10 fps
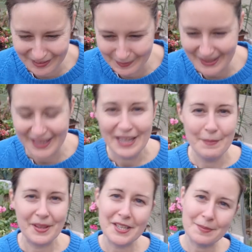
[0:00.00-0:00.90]
bit.
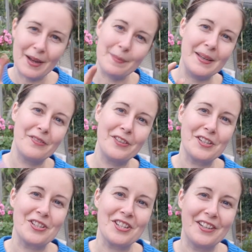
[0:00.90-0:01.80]
But this might be a
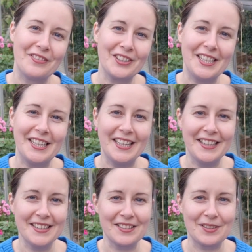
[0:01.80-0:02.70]
fixture for in here.
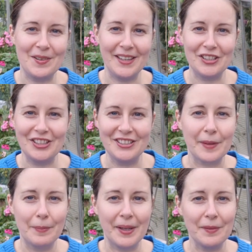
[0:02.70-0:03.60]
This is quite good,
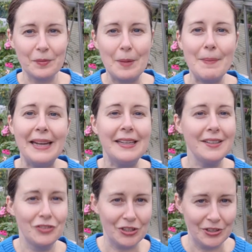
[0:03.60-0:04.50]
but we're
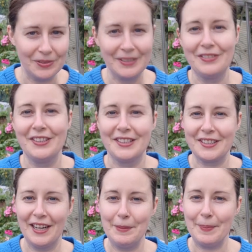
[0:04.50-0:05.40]
making do for the
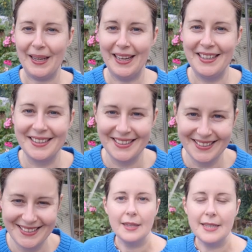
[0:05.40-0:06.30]
time being.
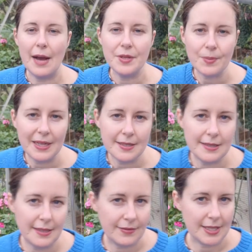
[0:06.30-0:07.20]
Now, as well as
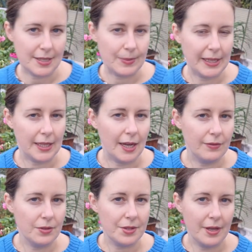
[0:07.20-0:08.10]
leaves this week, I've
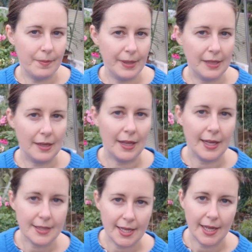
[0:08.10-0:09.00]
also been
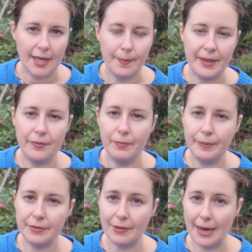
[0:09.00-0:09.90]
collecting a bit of
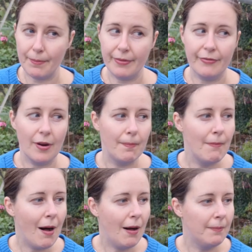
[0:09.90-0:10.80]
bubble wrap from
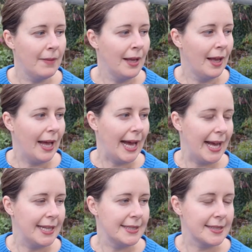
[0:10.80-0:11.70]
Mum,
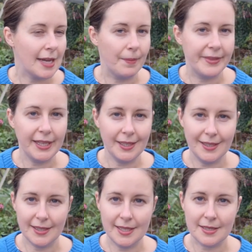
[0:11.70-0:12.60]
and I'm
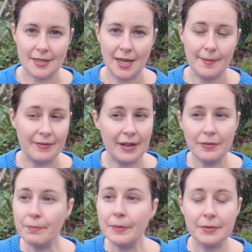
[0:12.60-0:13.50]
thinking it's time. I've never
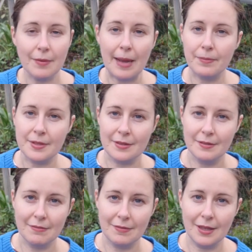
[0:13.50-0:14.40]
bubble wrapped
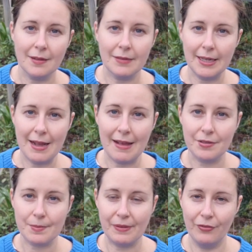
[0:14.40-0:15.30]
the greenhouse
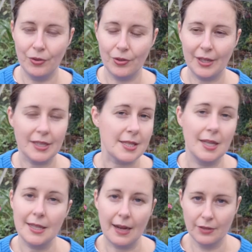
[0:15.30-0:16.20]
before, and I
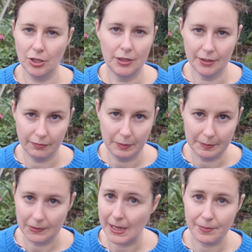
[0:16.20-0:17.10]
certainly haven't got enough
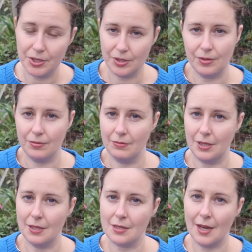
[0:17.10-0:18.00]
bubble wrap to do the
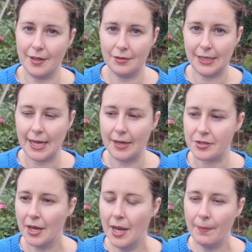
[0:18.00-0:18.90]
entire greenhouse,
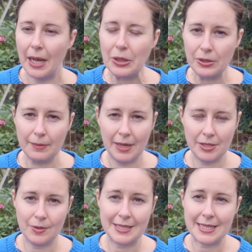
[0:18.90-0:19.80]
but I thought I might
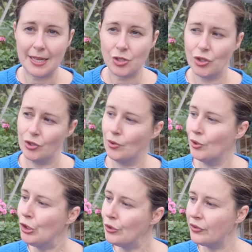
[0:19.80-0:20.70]
do a section or
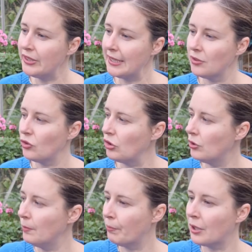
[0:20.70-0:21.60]
use it
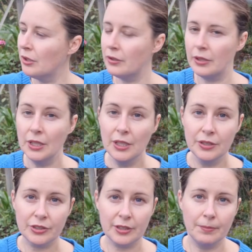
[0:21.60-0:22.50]
to plug
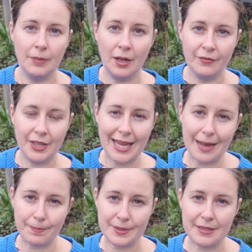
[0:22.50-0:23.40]
some of the
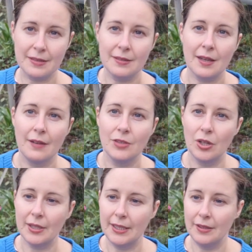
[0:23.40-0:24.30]
gaps that I've
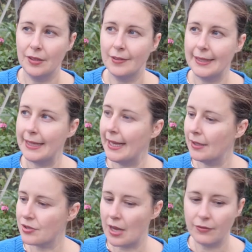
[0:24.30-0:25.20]
got in the
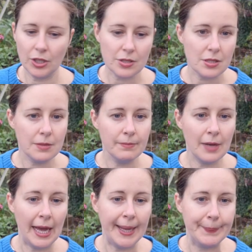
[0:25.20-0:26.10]
greenhouse. I've got
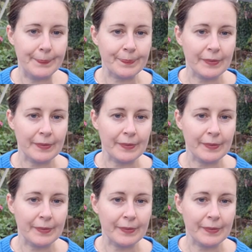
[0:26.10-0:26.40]
some